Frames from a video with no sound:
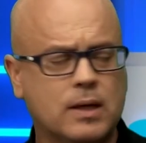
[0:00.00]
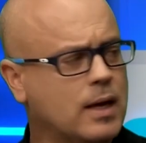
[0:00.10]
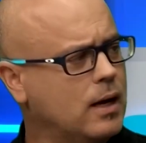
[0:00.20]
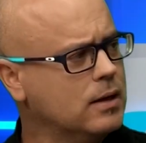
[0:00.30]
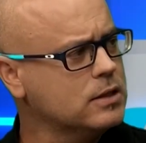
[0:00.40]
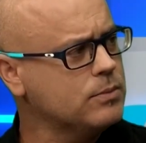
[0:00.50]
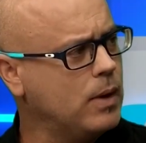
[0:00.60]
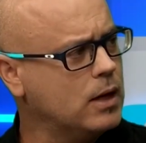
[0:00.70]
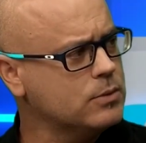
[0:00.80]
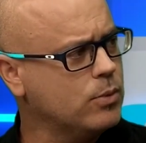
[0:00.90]
down,
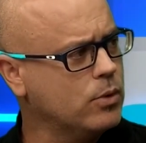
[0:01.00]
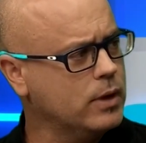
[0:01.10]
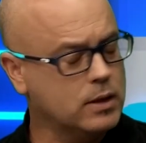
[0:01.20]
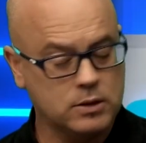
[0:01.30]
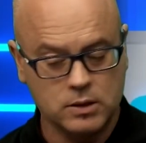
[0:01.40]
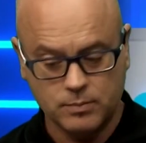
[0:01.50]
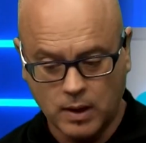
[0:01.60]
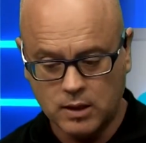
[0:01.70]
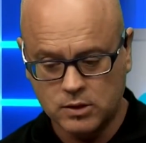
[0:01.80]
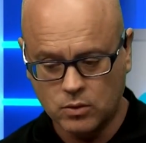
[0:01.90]
Spy
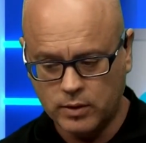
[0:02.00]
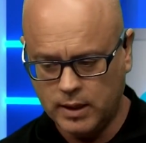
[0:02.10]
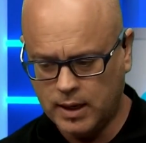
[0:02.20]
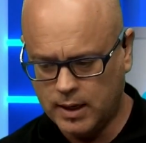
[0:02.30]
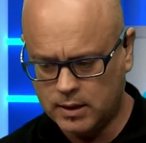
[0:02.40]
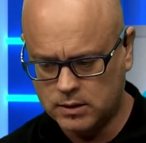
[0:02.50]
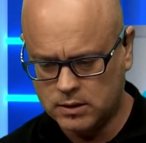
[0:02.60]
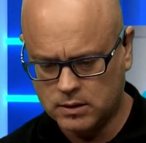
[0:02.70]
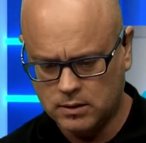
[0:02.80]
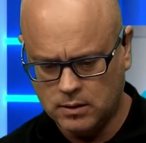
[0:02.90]
Story has.